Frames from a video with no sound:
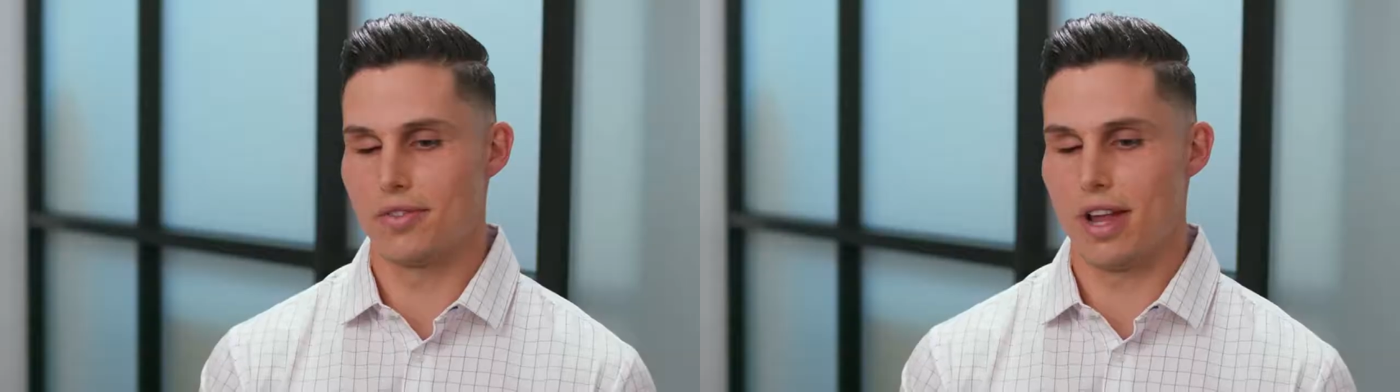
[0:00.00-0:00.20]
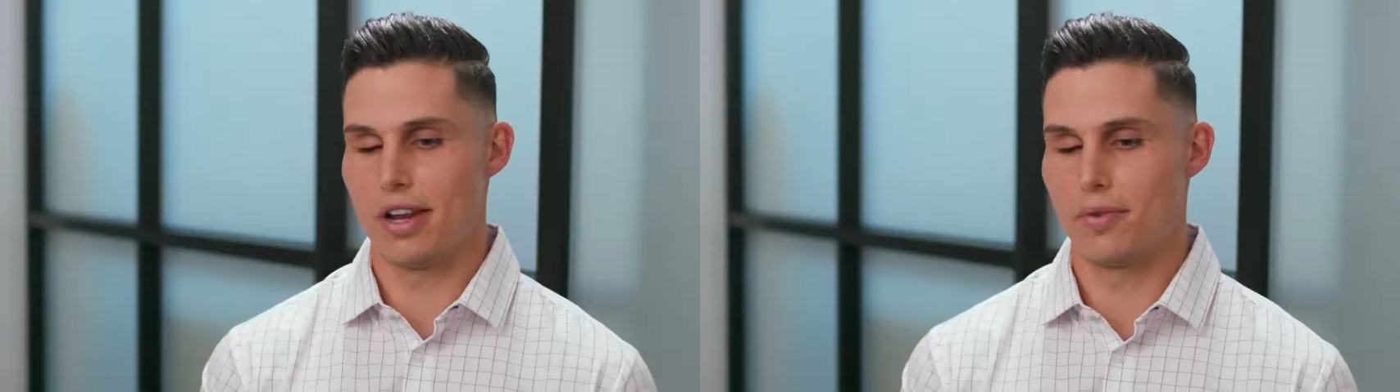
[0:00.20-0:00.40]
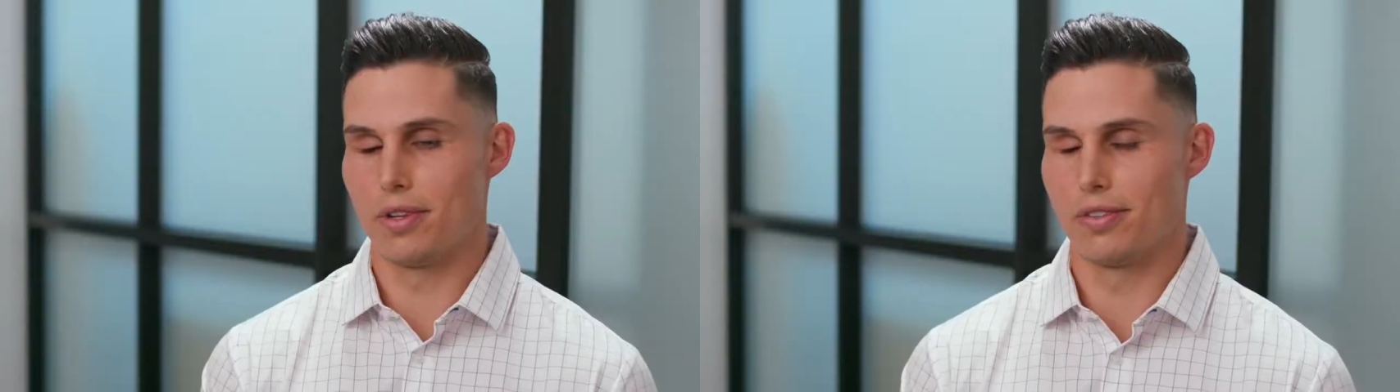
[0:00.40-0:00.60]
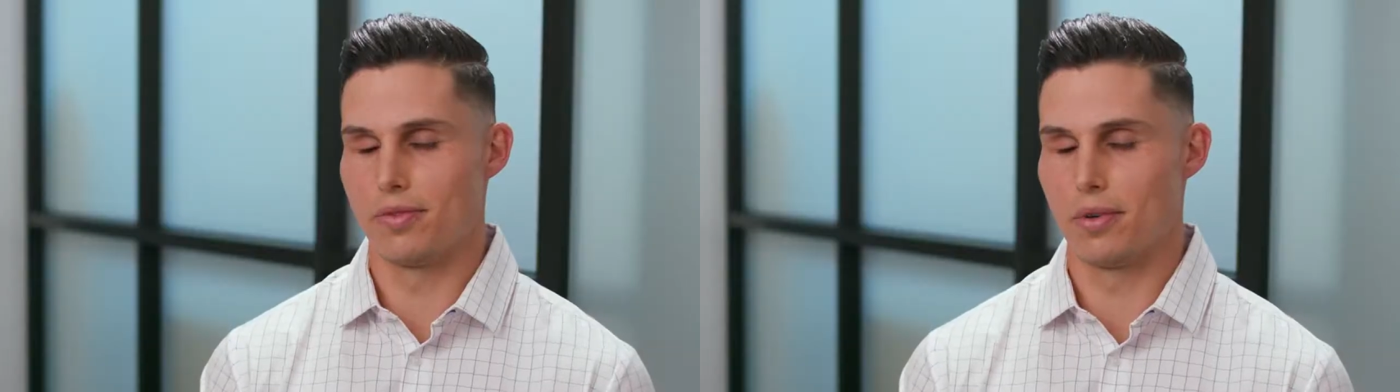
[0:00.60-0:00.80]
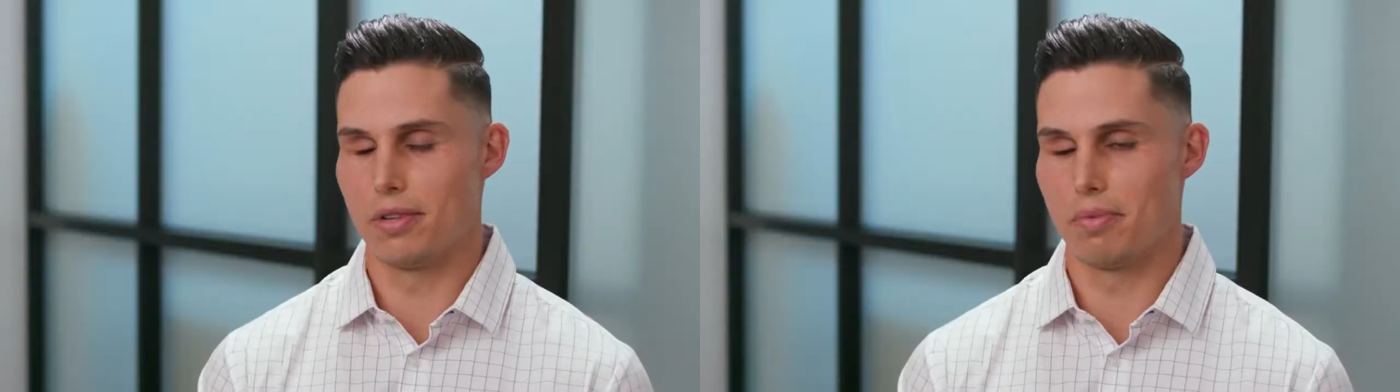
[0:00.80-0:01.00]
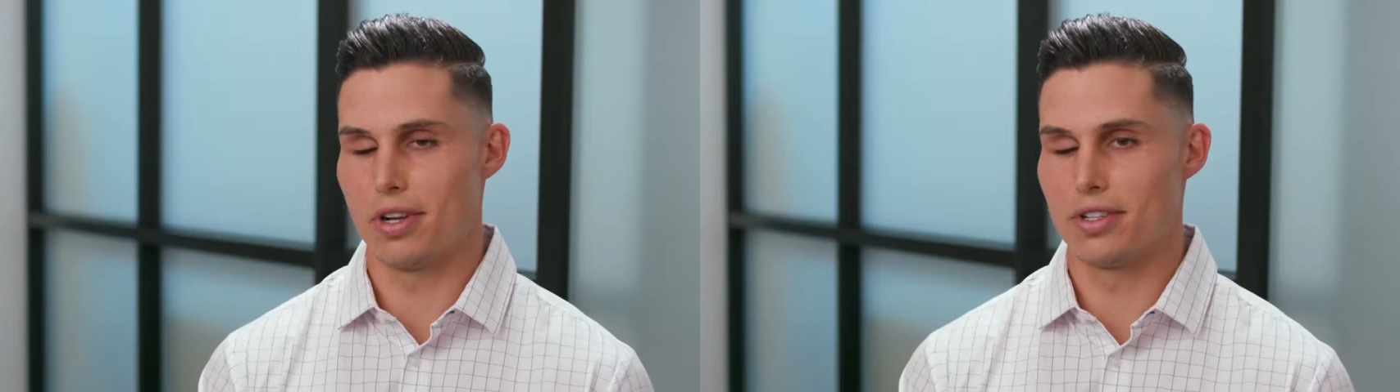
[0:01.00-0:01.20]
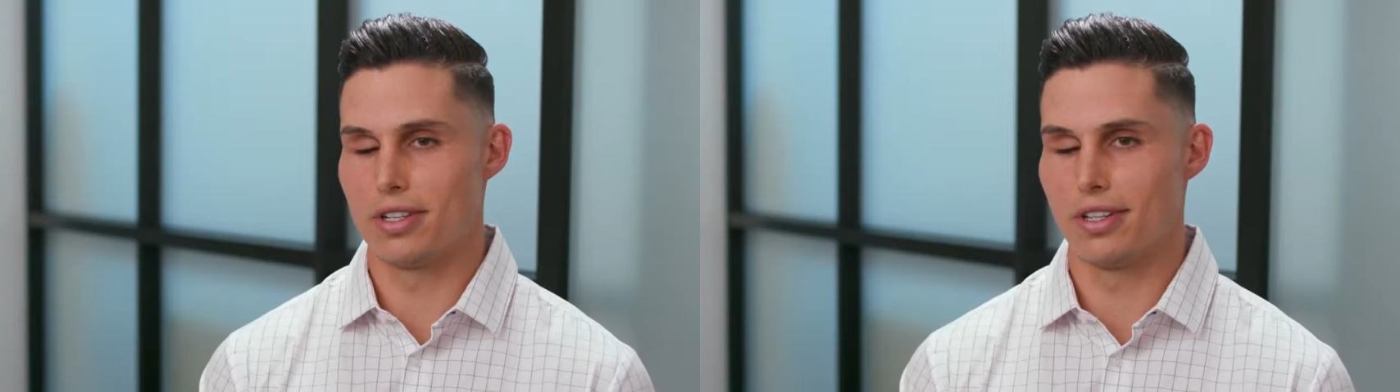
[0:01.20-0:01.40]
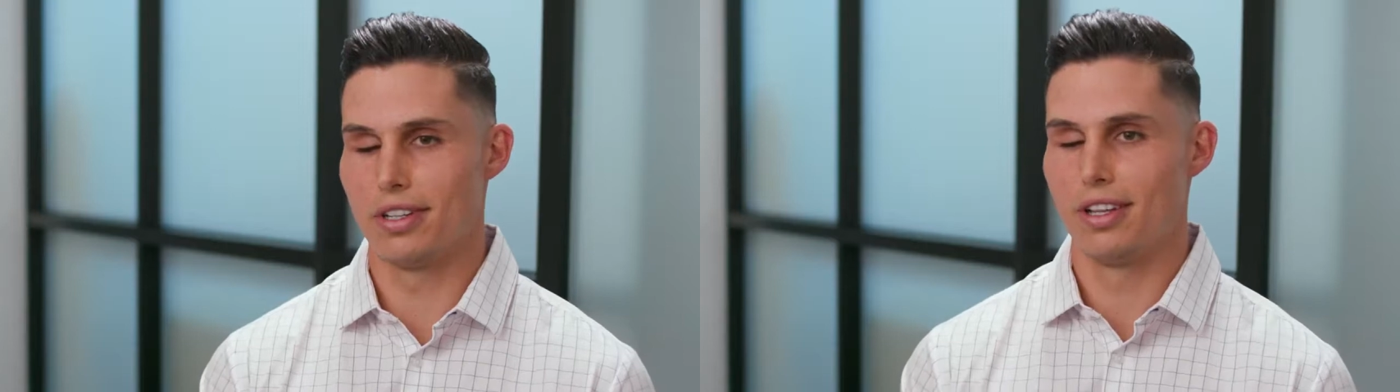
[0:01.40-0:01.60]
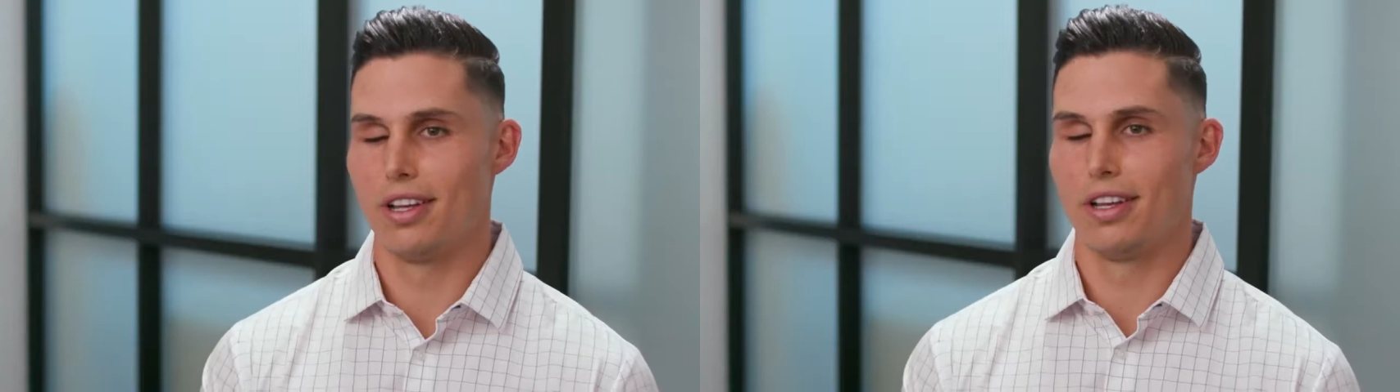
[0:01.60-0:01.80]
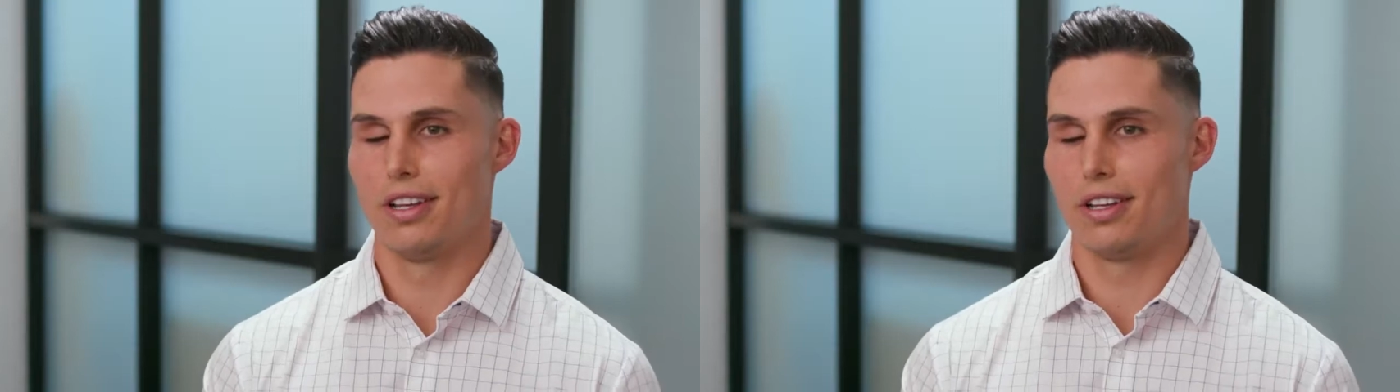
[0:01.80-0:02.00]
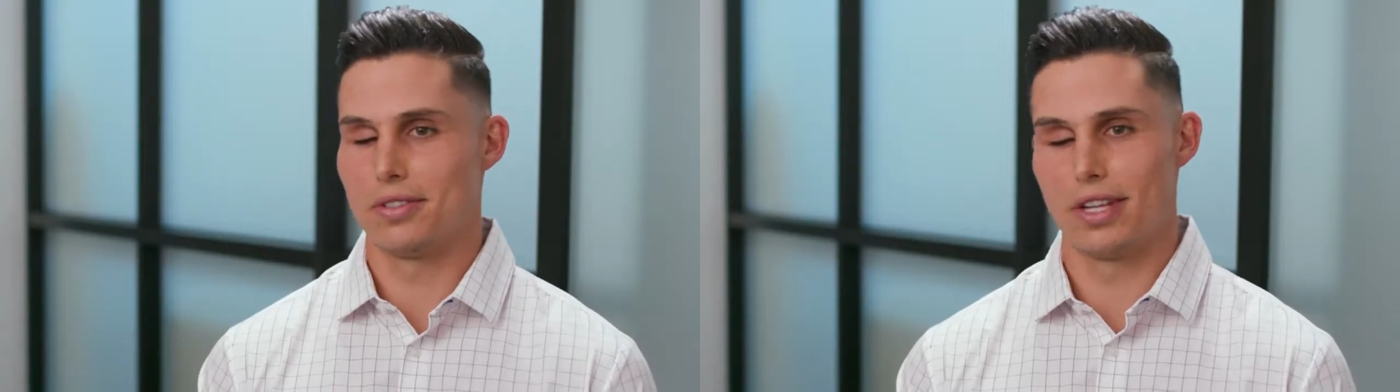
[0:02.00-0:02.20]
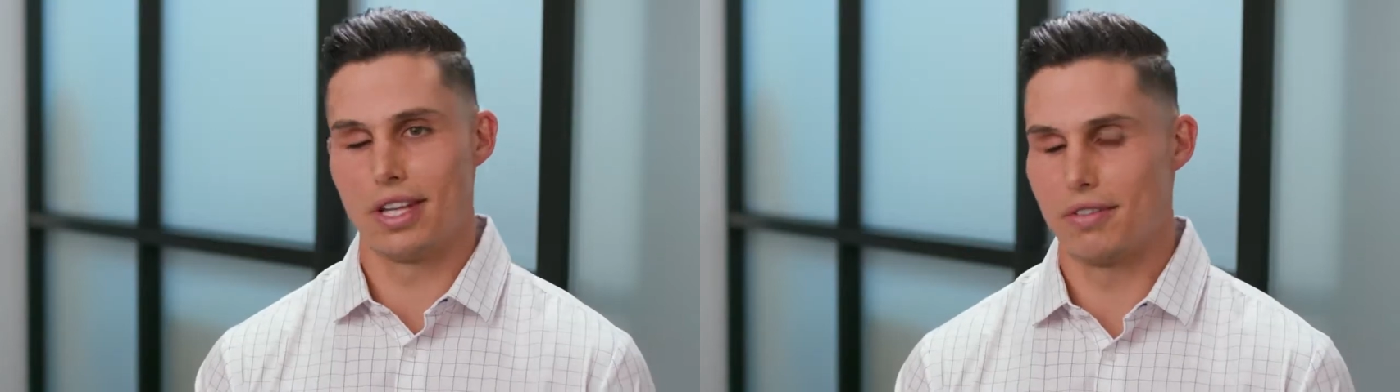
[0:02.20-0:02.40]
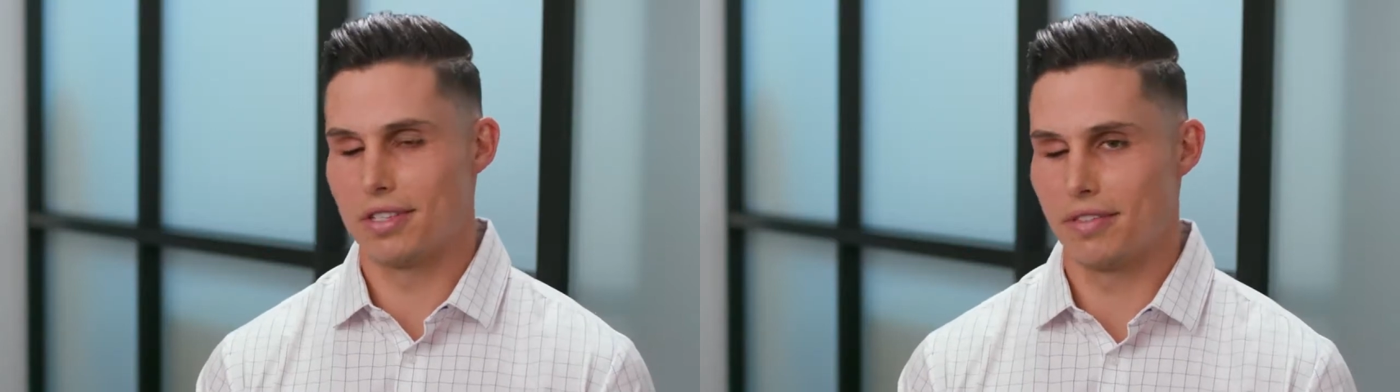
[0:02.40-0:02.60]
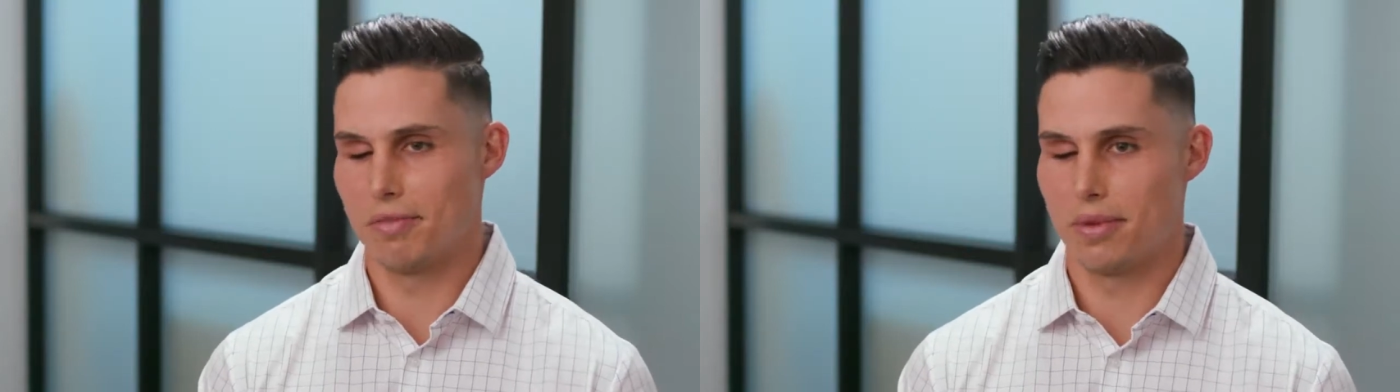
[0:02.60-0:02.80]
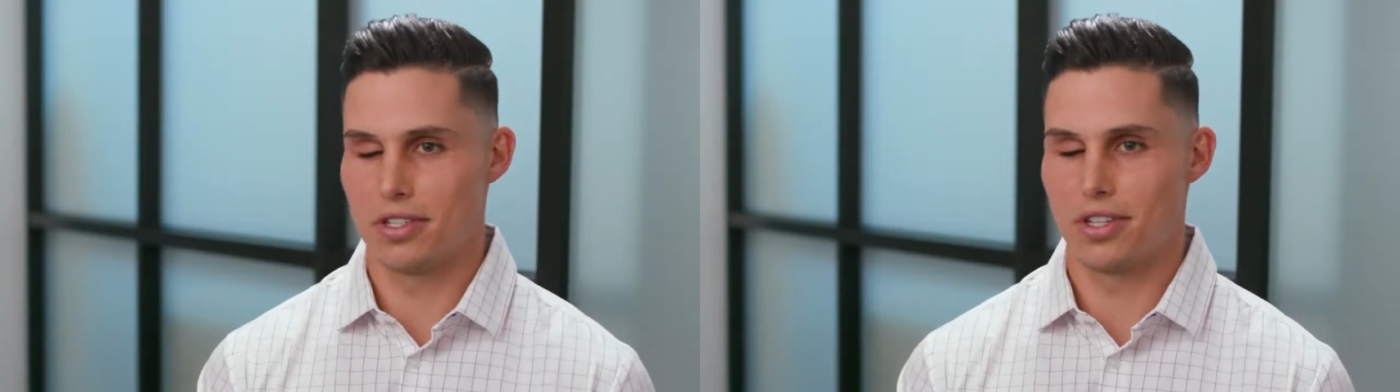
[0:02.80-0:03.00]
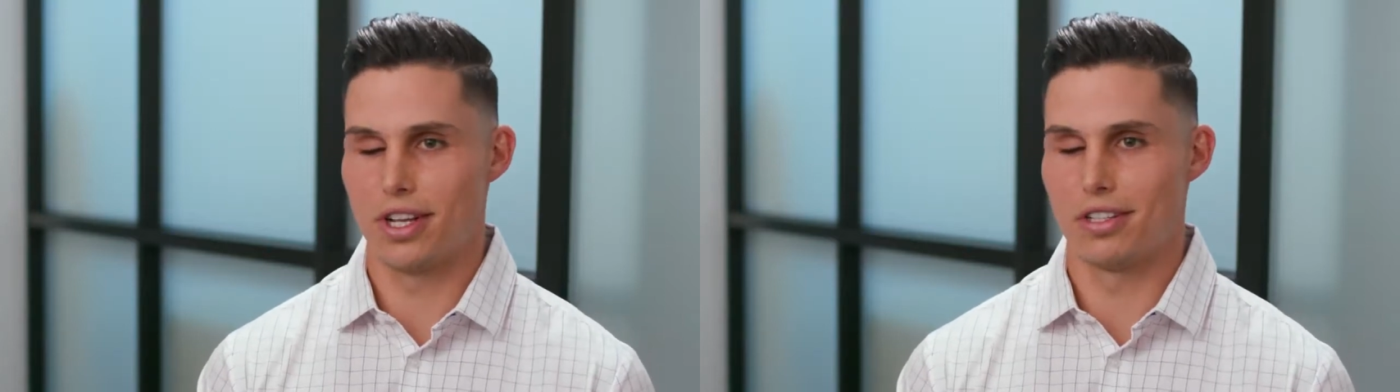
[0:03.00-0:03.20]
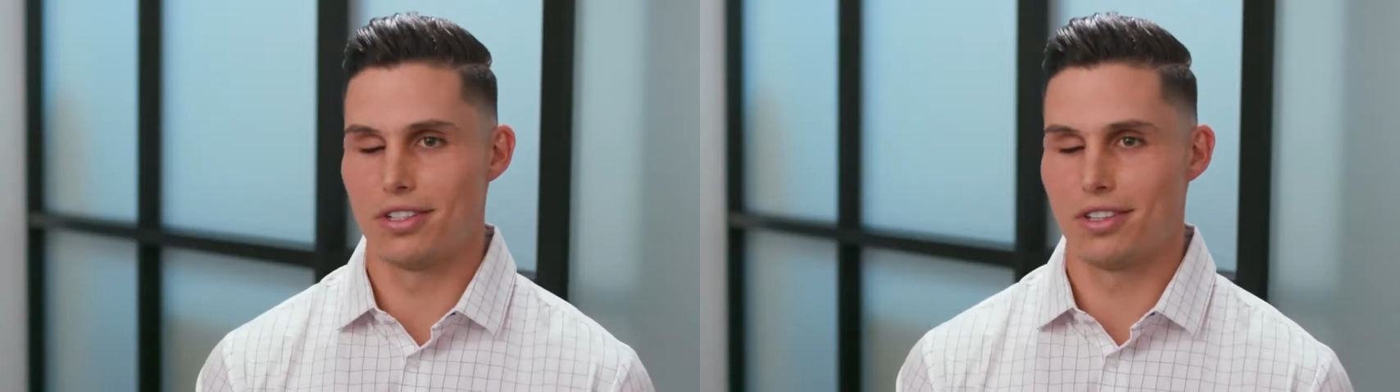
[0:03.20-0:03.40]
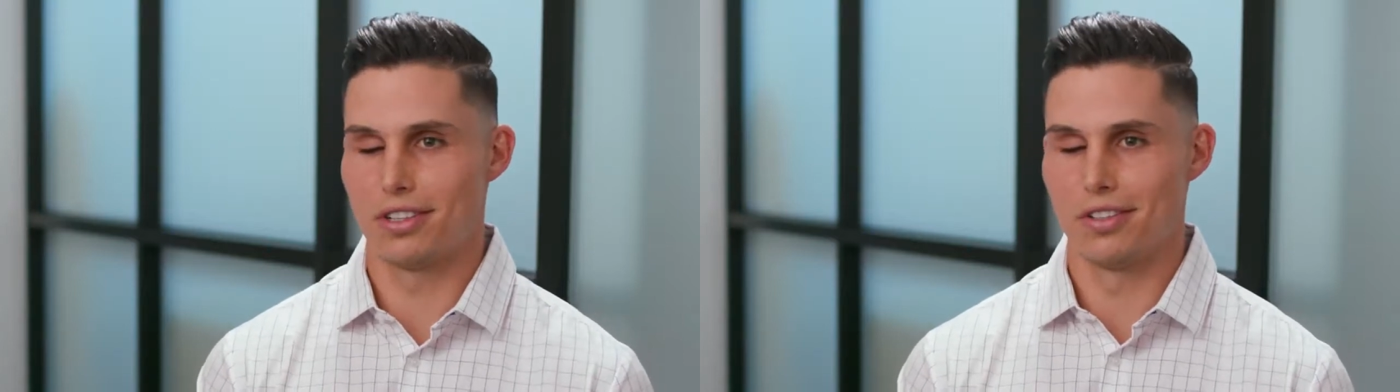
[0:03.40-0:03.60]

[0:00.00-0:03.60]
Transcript: Anyone with depression, say give yourself the best chance.